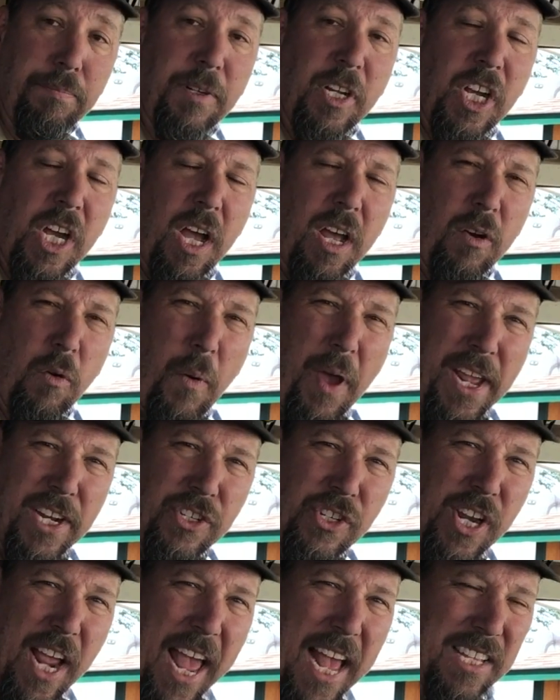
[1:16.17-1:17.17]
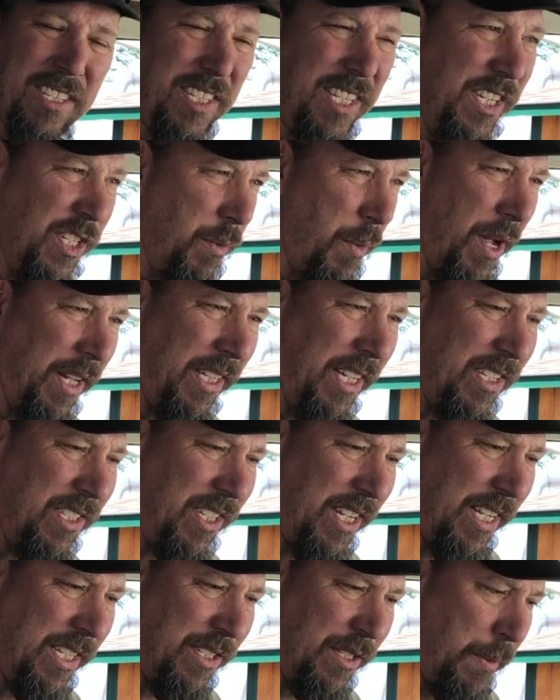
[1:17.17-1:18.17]
cutaway chassis is what this
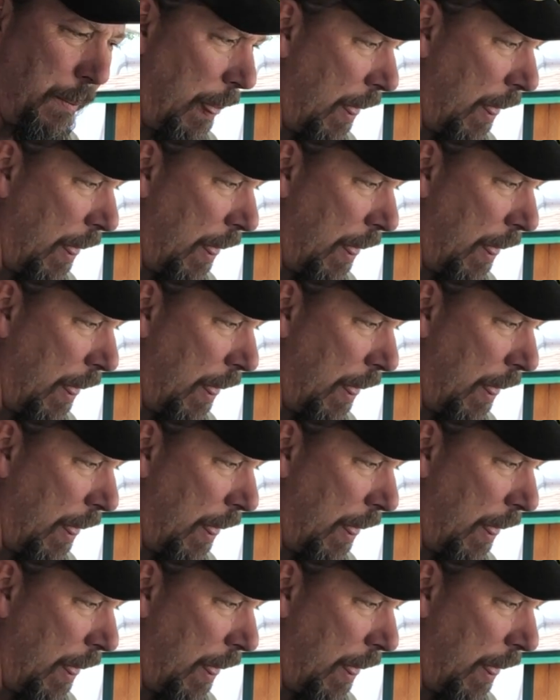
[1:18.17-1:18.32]
is.